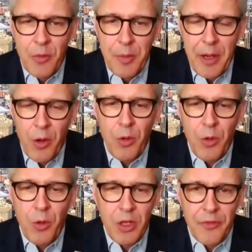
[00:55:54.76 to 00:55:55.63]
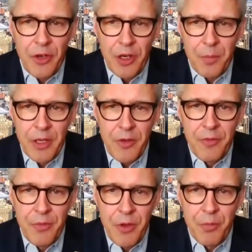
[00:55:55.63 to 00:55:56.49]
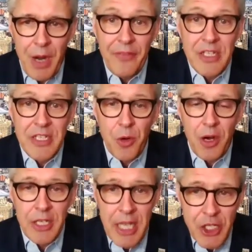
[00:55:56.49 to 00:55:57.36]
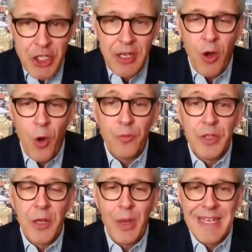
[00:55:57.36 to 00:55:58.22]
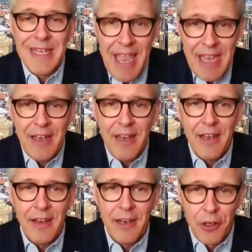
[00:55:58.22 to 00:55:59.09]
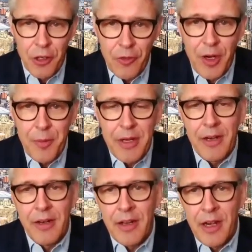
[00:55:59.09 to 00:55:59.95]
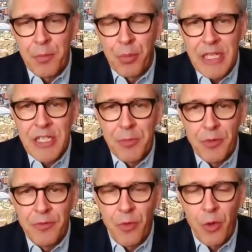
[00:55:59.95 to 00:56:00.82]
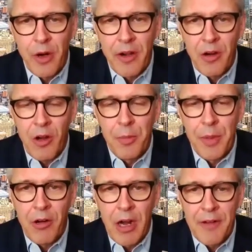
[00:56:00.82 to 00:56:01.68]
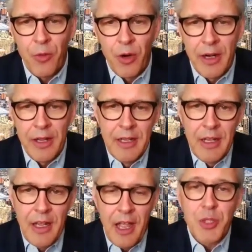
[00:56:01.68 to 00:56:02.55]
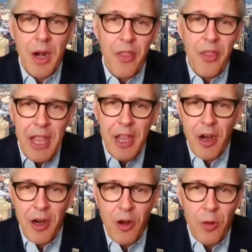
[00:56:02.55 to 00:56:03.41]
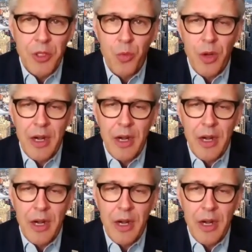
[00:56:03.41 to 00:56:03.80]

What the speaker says: we've been a whole world of hurt, but you've brought this to our attention. Hopefully we take it and learn from it and embrace it moving forward, and are all better off for it. I also want to thank our almost